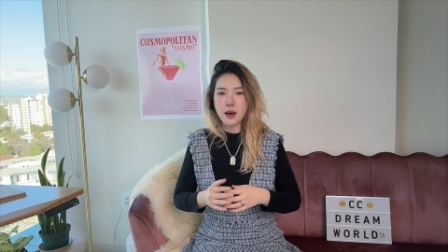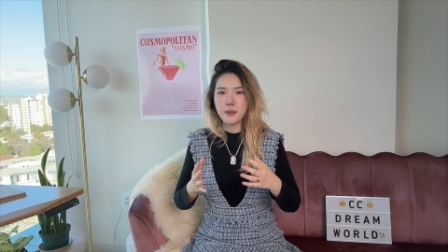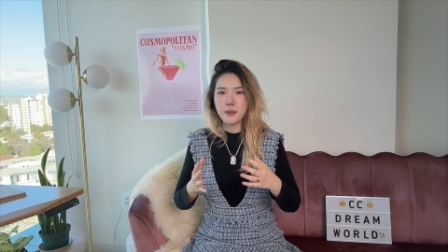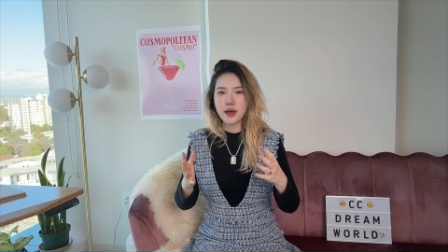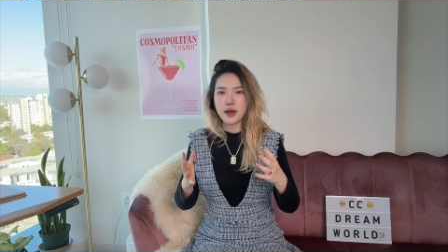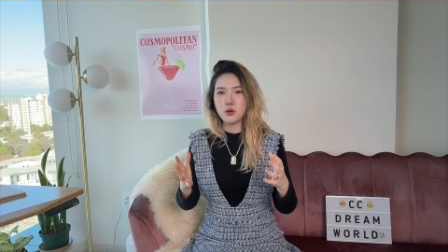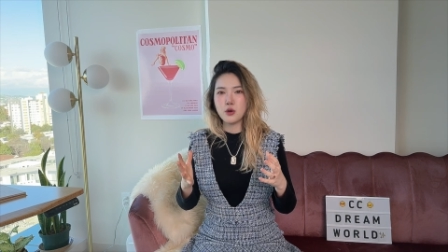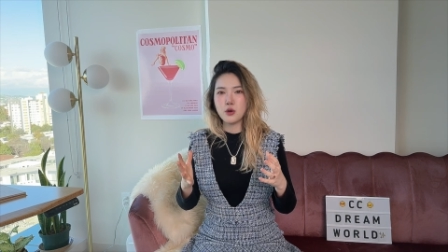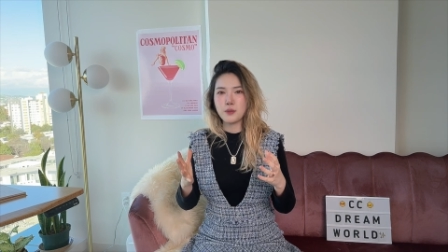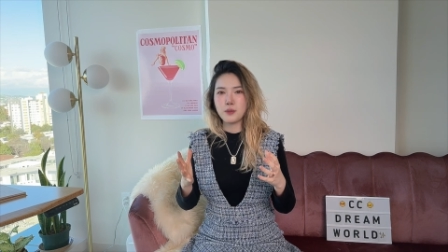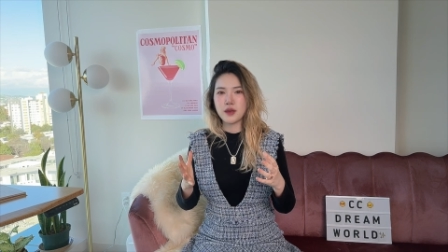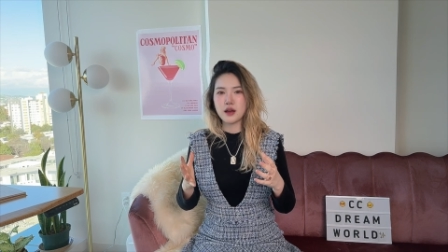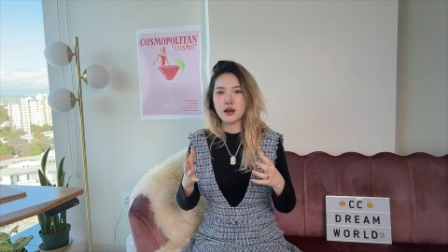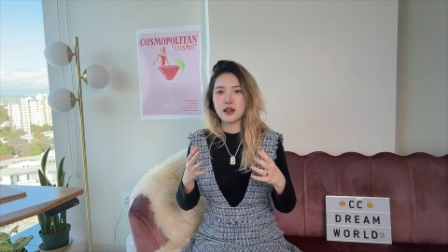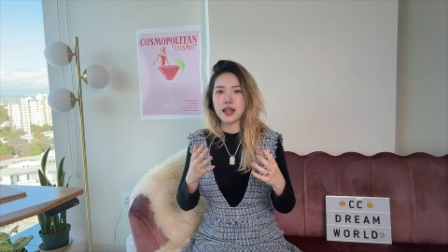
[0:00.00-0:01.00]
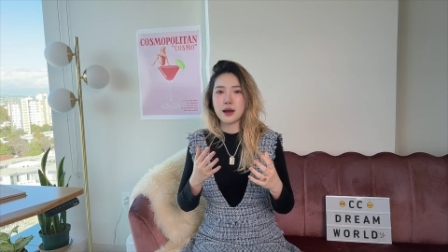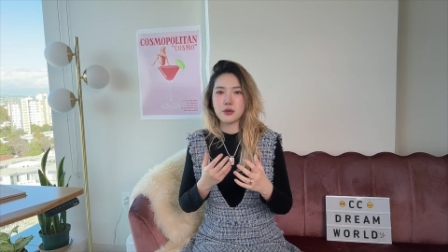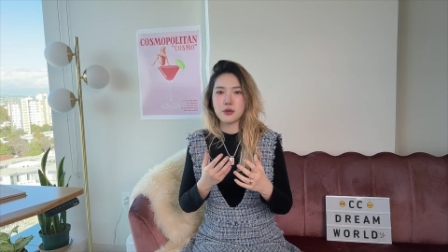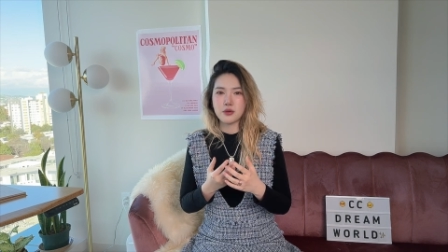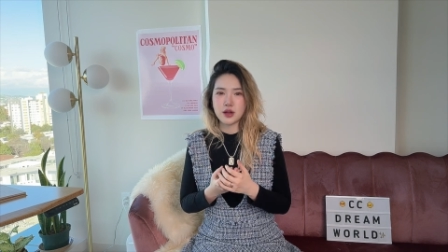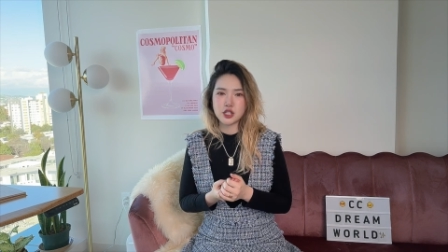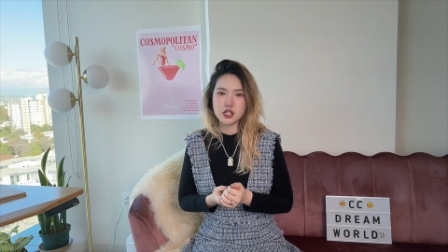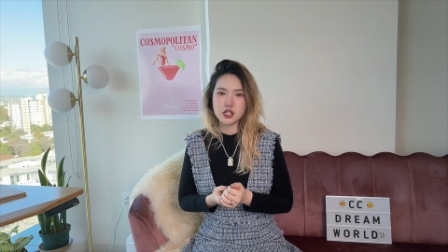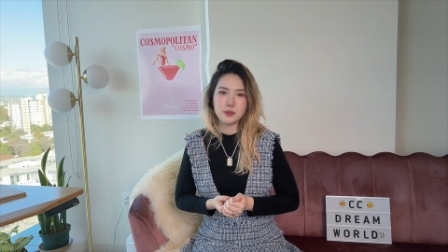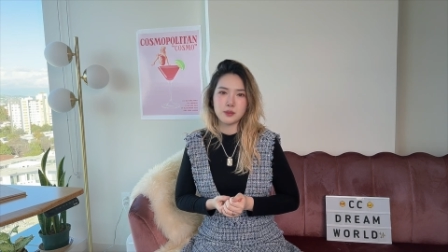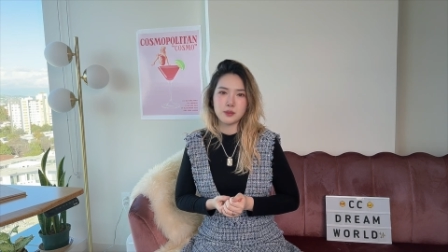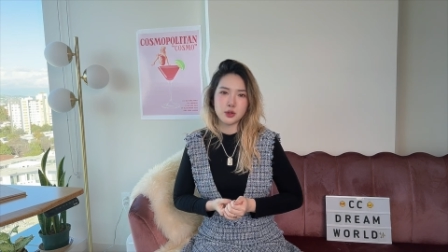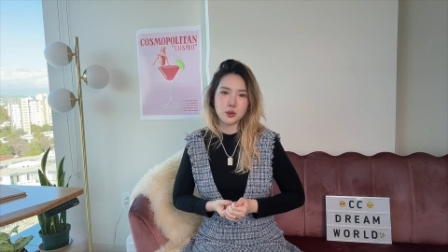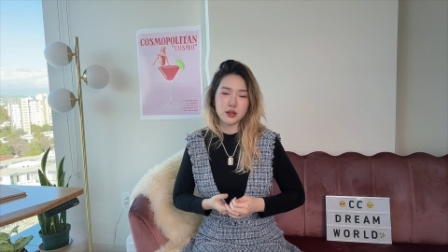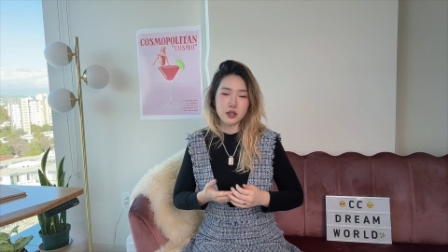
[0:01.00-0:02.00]
but it will be a collaboration
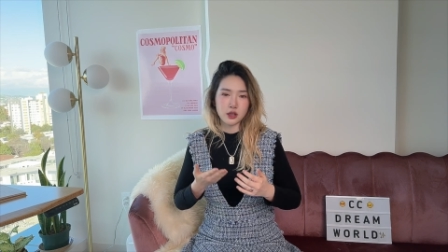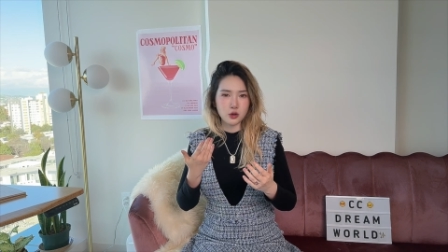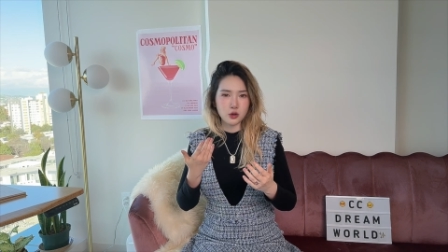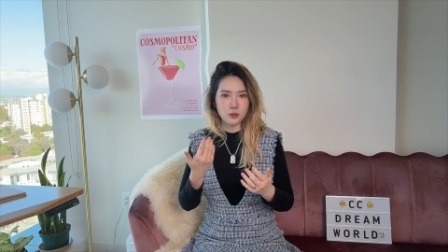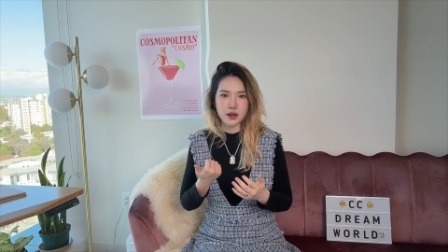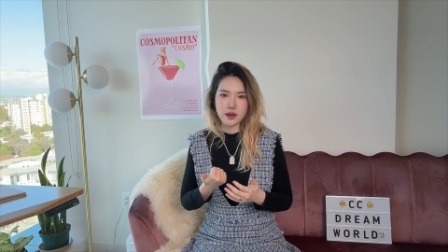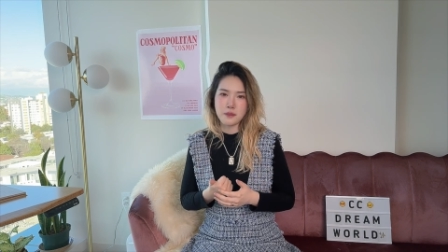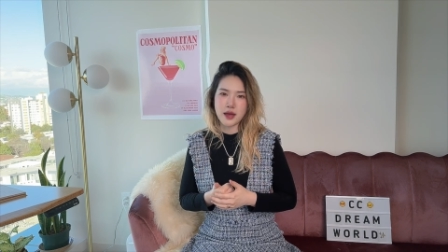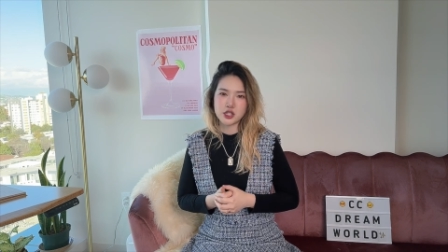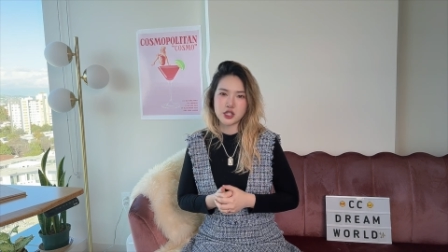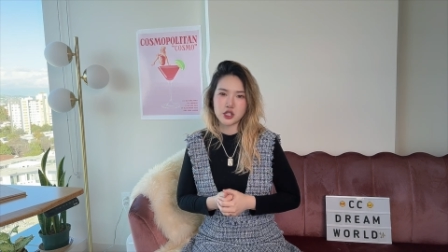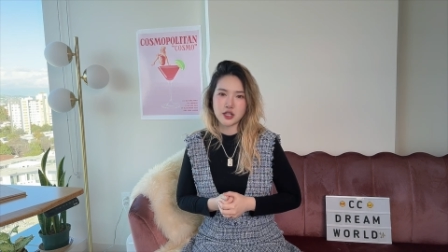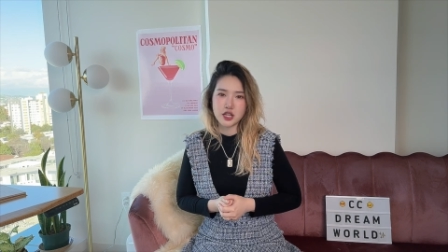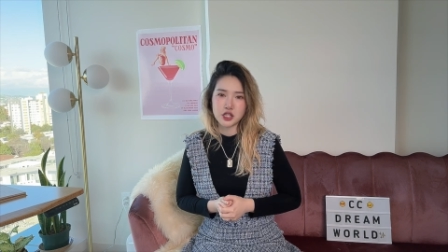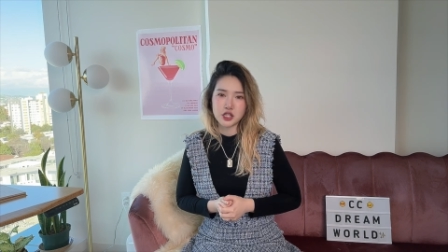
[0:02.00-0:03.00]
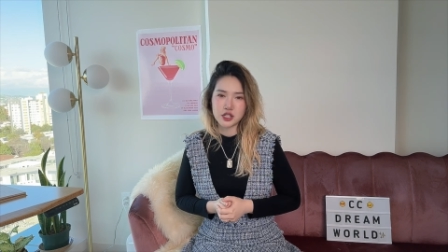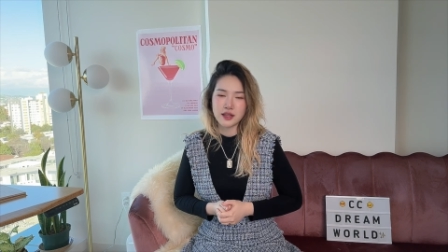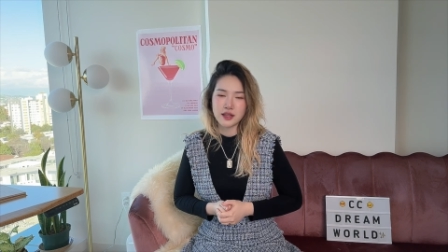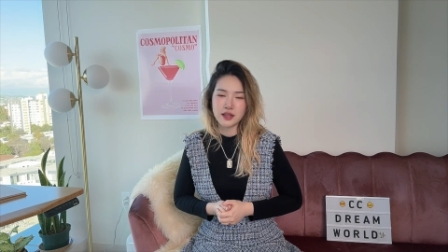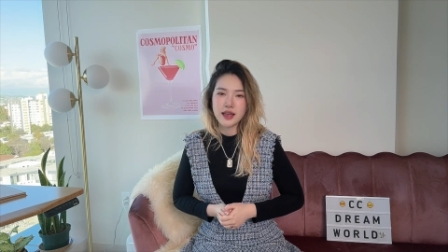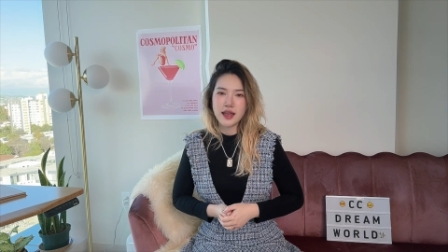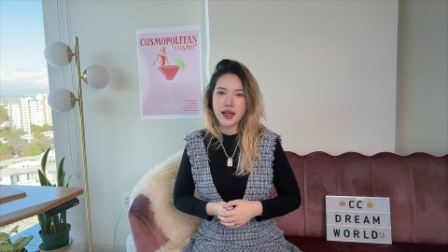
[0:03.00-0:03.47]
between the human imagination